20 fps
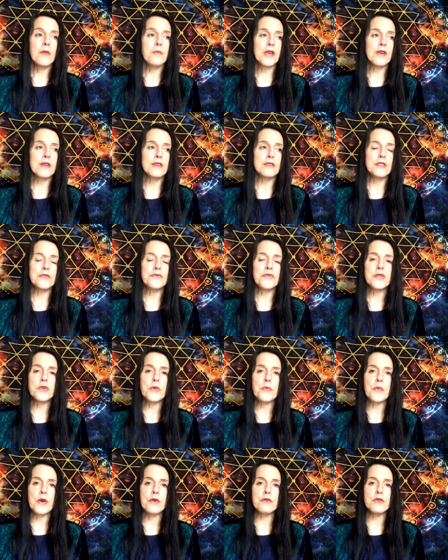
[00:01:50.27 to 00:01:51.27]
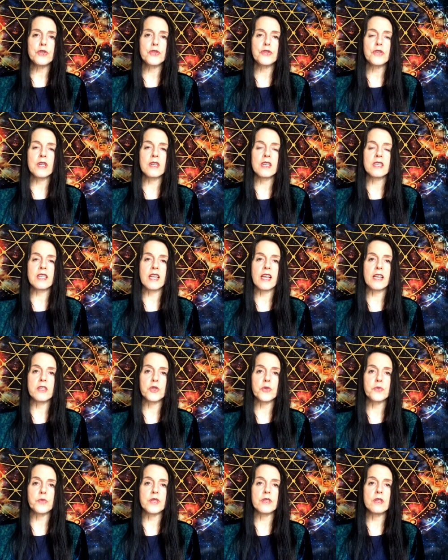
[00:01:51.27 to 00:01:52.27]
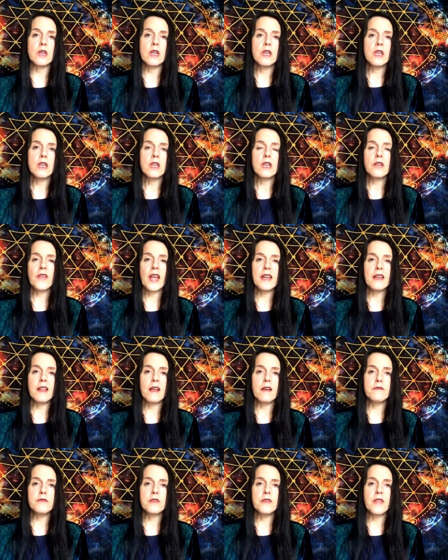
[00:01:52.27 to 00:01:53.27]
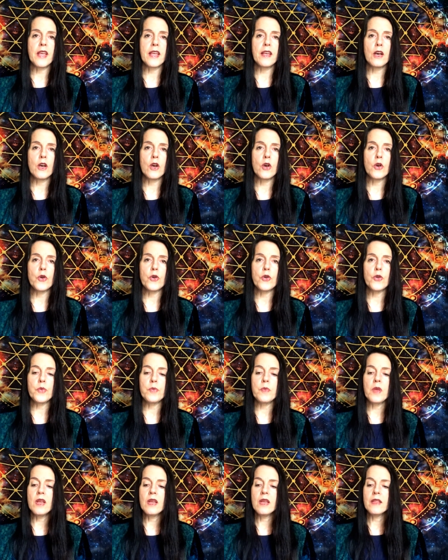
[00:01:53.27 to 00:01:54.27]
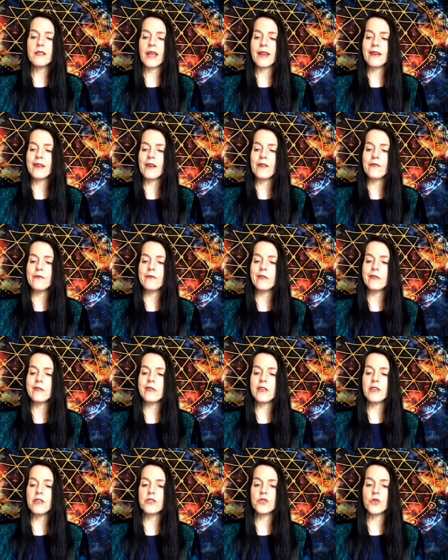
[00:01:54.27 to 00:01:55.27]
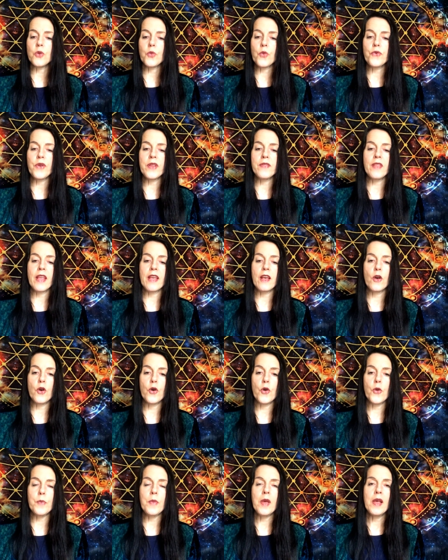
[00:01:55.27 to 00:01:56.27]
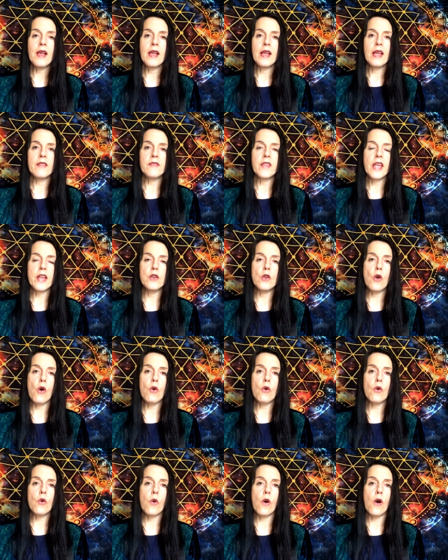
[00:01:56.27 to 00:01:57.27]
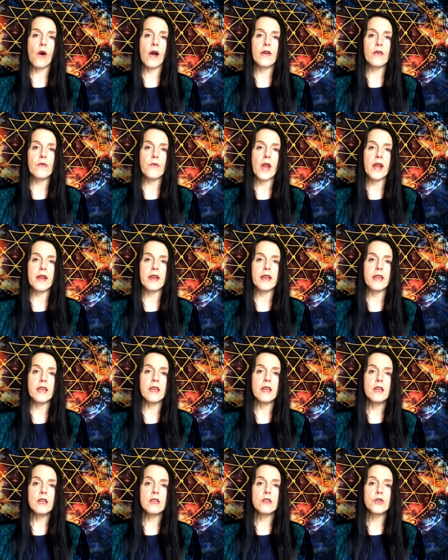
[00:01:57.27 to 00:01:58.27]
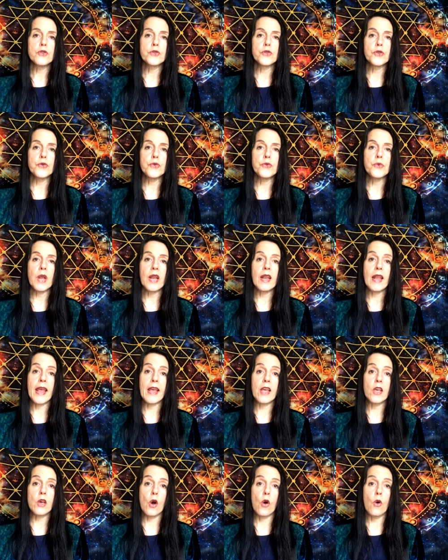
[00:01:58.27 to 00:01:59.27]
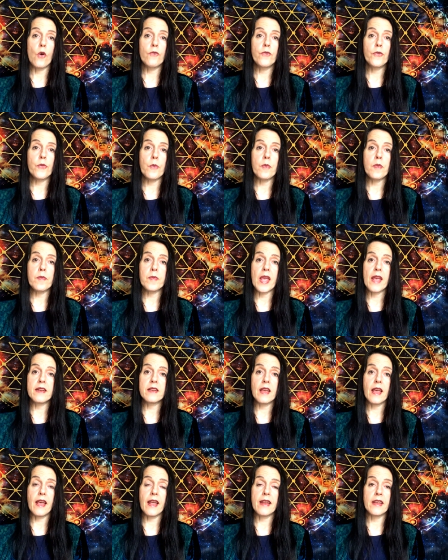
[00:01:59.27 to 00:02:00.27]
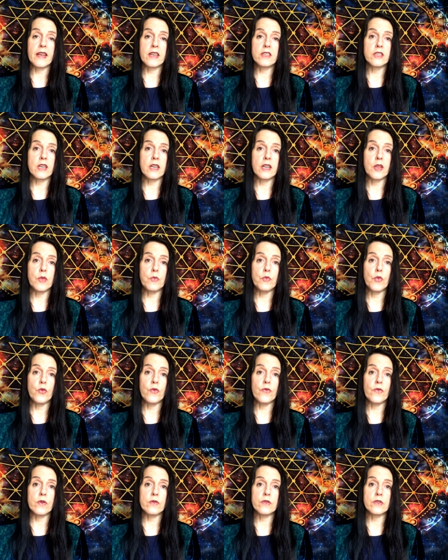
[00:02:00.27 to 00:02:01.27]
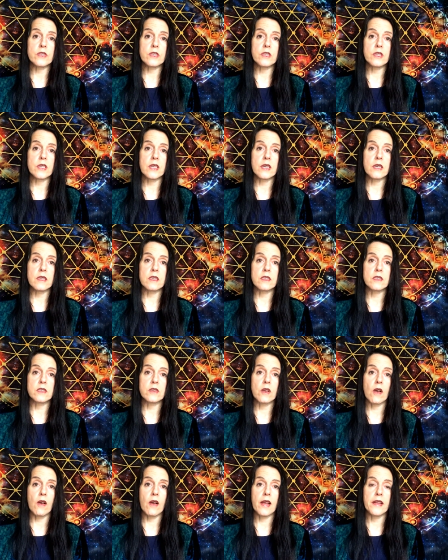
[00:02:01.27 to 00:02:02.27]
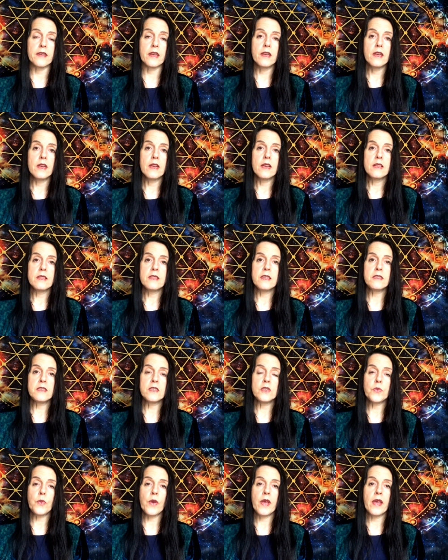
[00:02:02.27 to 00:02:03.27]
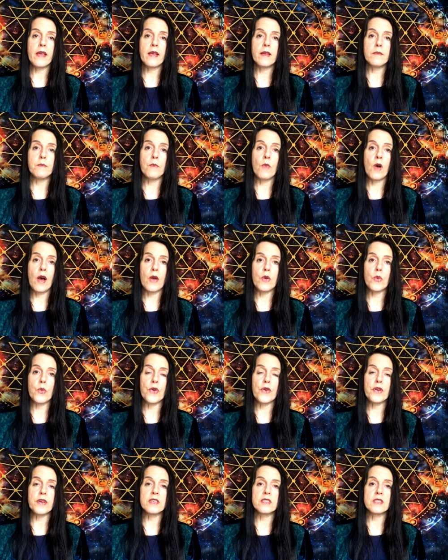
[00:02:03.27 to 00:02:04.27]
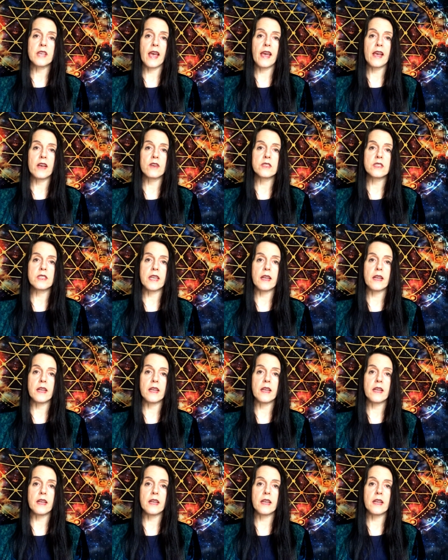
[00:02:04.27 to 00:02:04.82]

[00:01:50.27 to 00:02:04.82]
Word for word: because of an emotional attachment. You know, they loved their home, they loved the things that were in their home, and they're not quite ready to let go of them yet and actually move on to the other side. This is where my work as a house